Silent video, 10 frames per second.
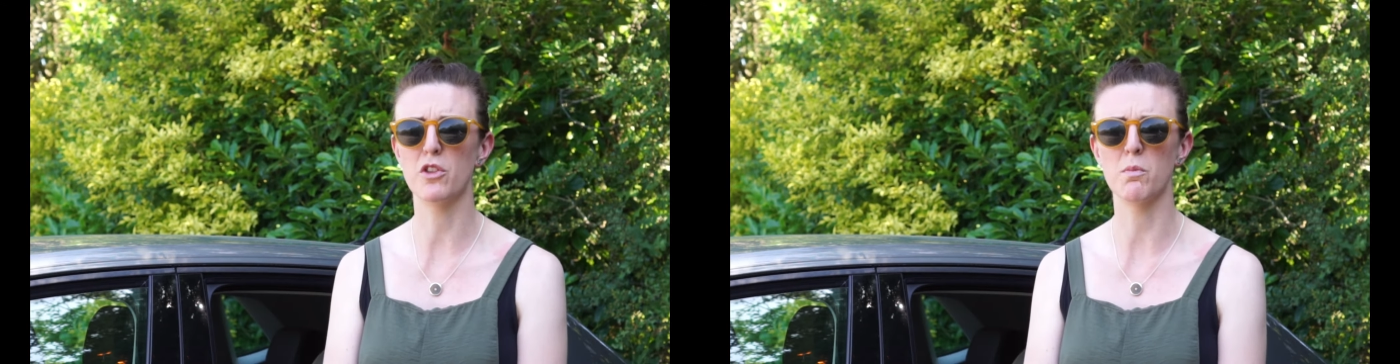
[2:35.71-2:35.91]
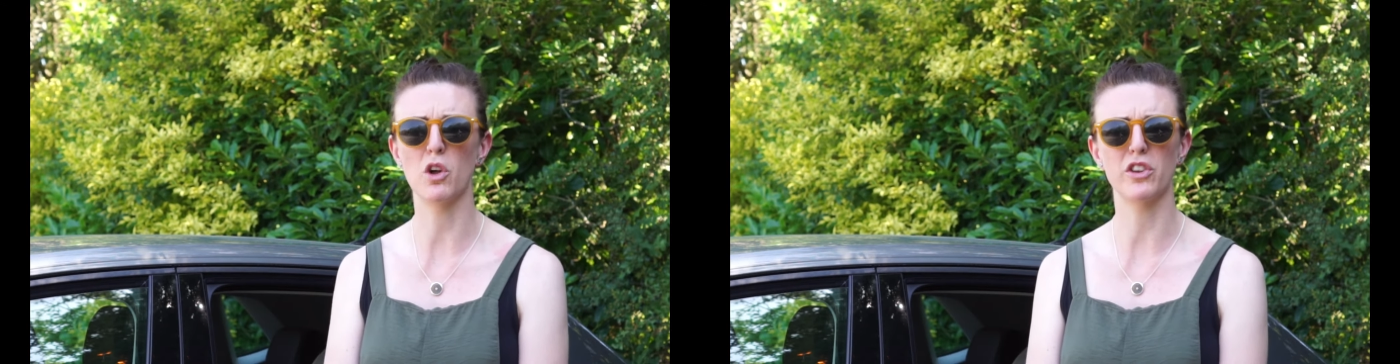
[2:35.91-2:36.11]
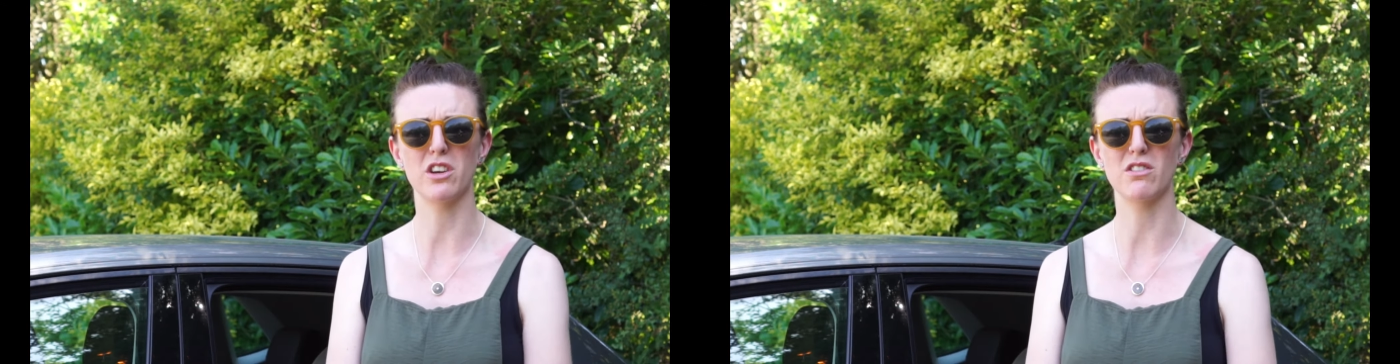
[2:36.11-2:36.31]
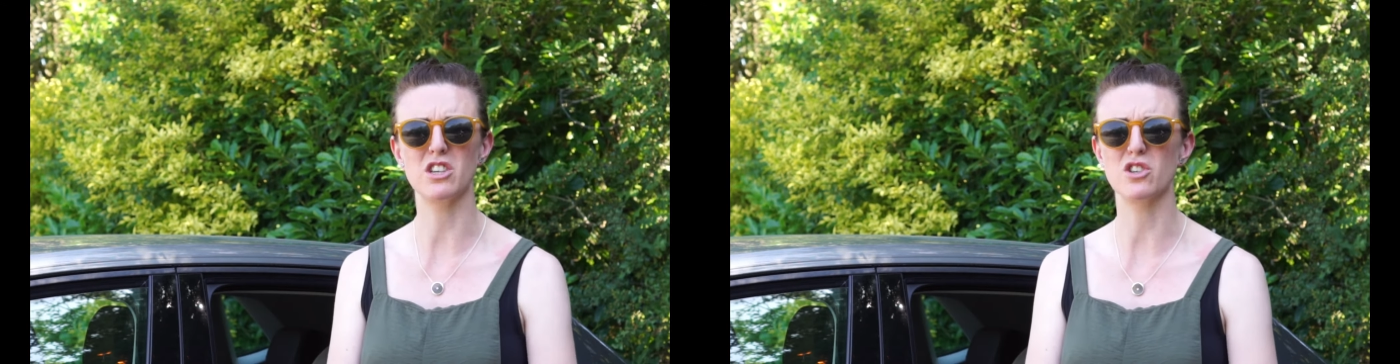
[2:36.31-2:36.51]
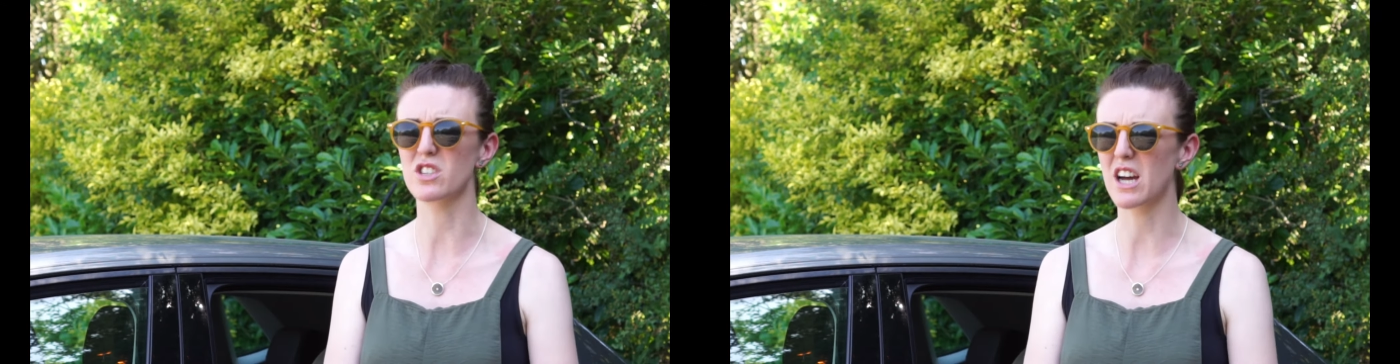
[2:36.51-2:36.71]
The more the uni
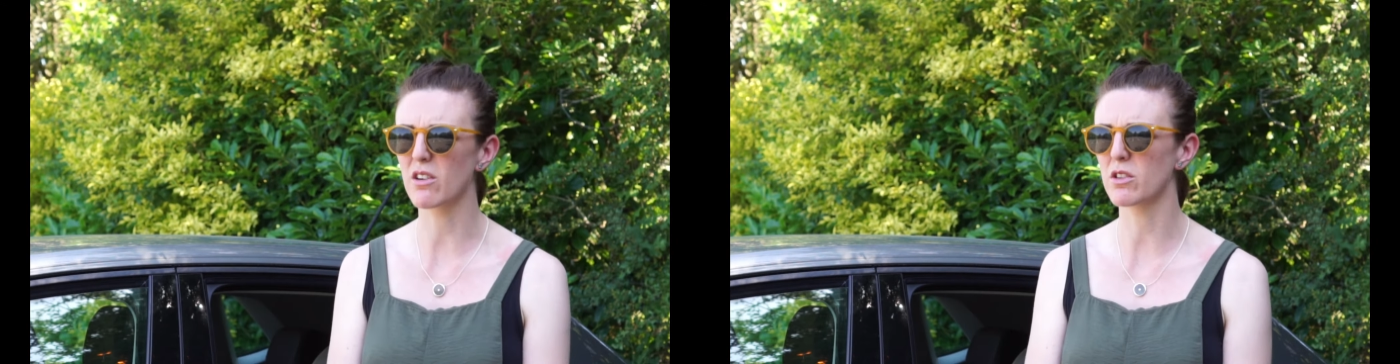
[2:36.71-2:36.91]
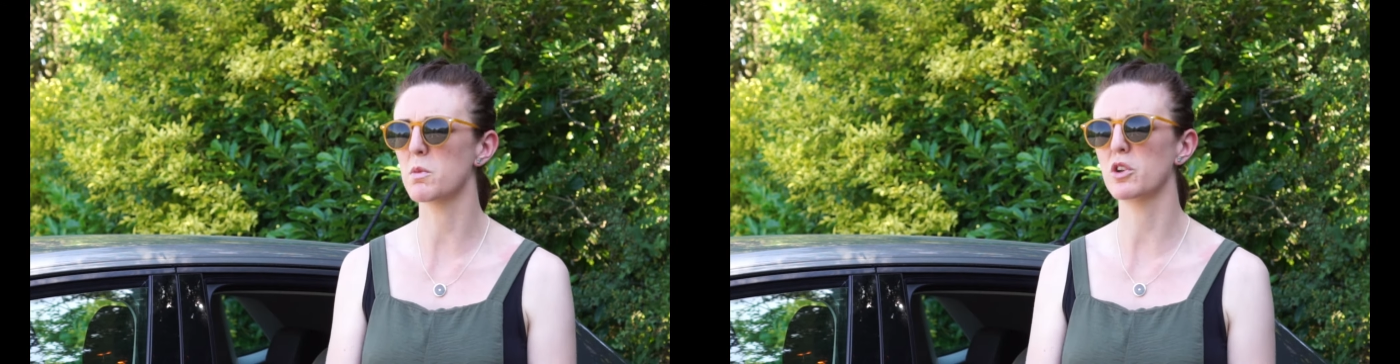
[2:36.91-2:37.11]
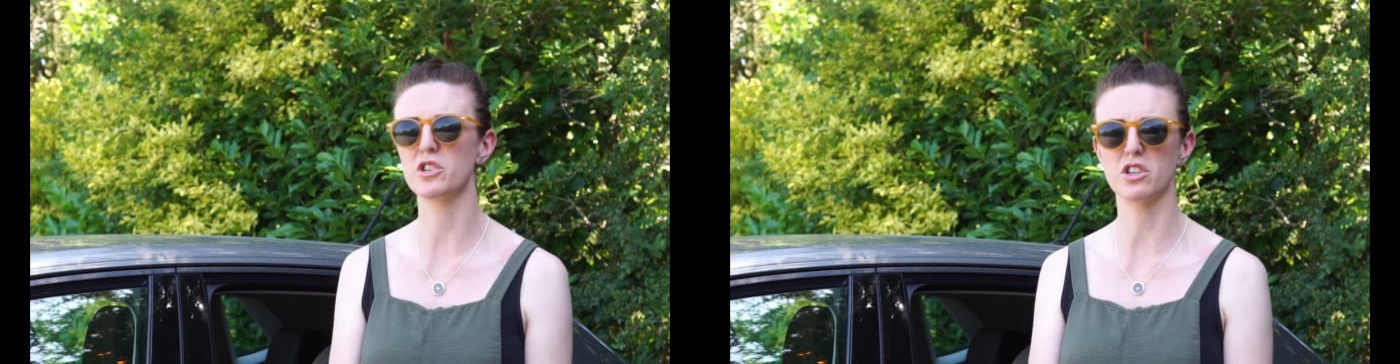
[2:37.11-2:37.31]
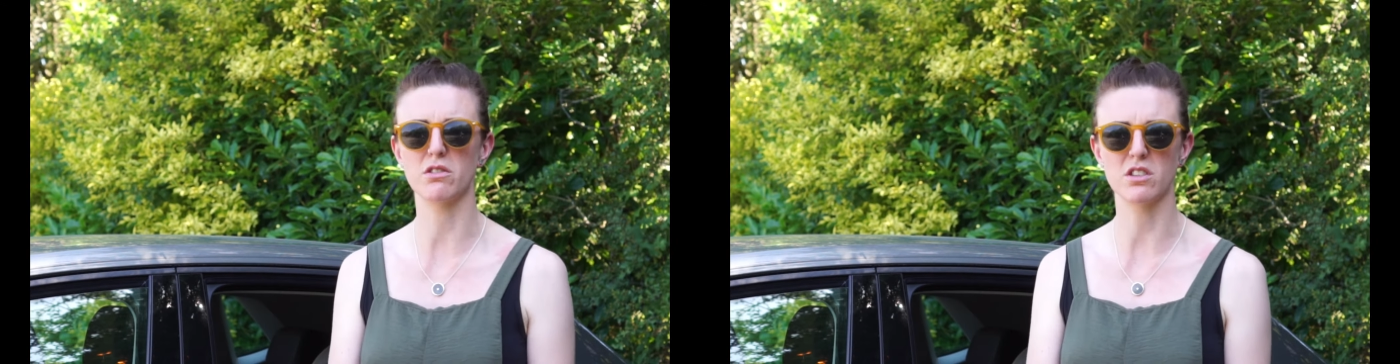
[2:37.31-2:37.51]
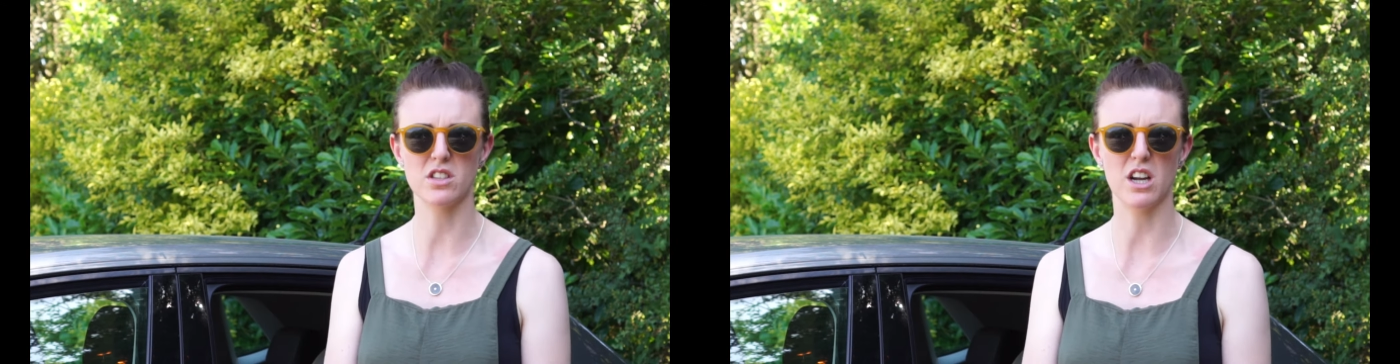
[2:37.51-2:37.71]
shut down, the more the
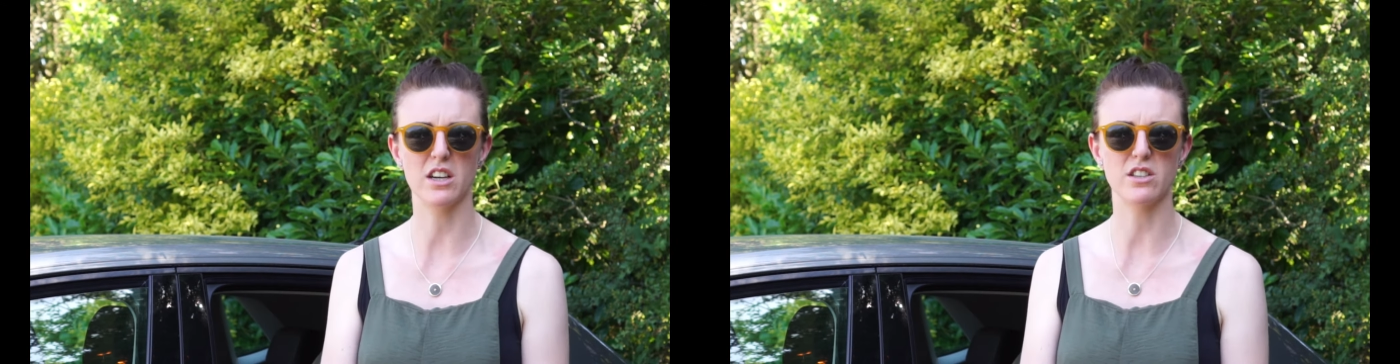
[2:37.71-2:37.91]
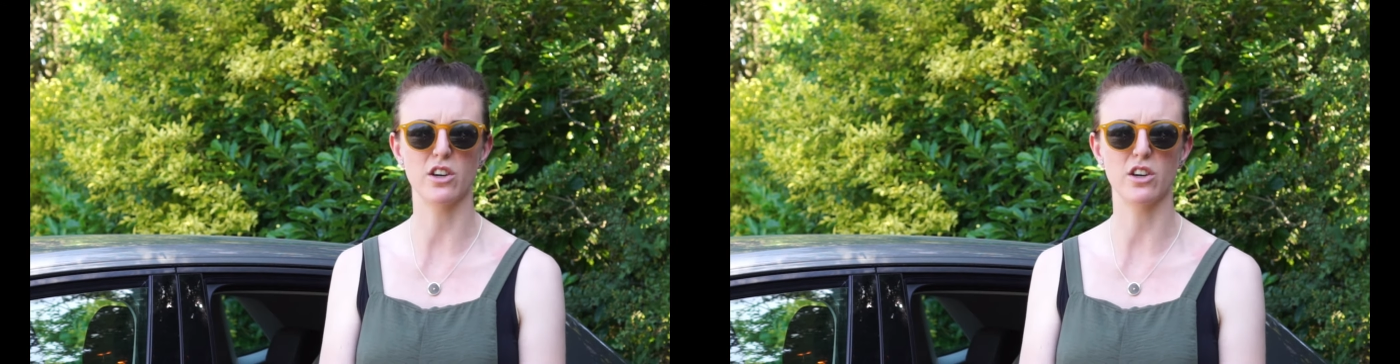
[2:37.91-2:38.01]
students started